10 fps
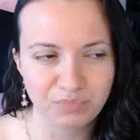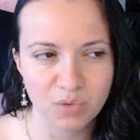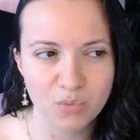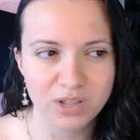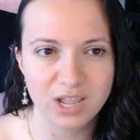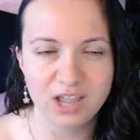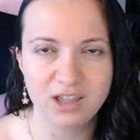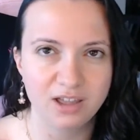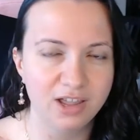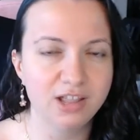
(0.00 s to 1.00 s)
with a
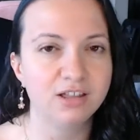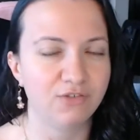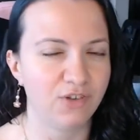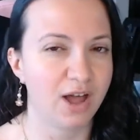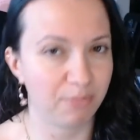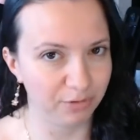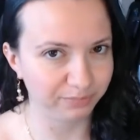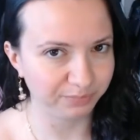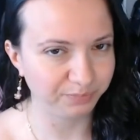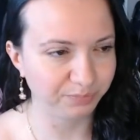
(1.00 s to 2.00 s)
hint of apple.
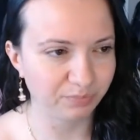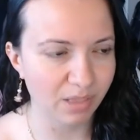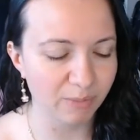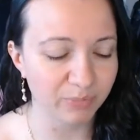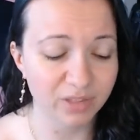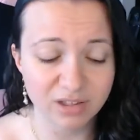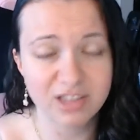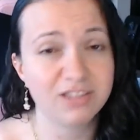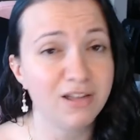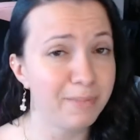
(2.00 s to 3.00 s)

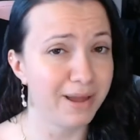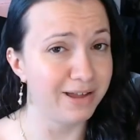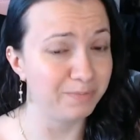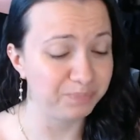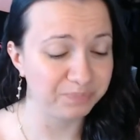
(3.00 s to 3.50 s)
It's not bad.